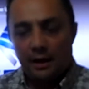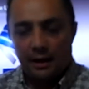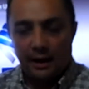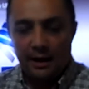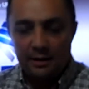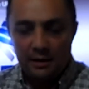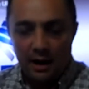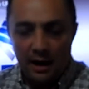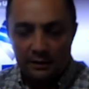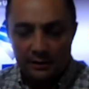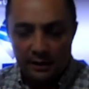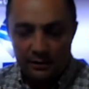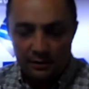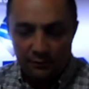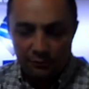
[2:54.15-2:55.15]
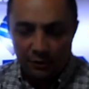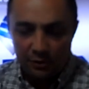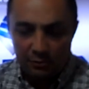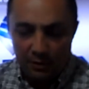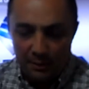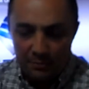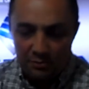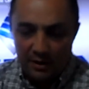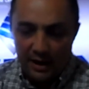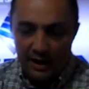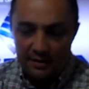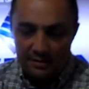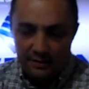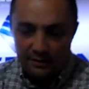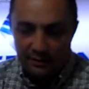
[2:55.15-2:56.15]
800 for
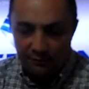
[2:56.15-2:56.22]
UMTS,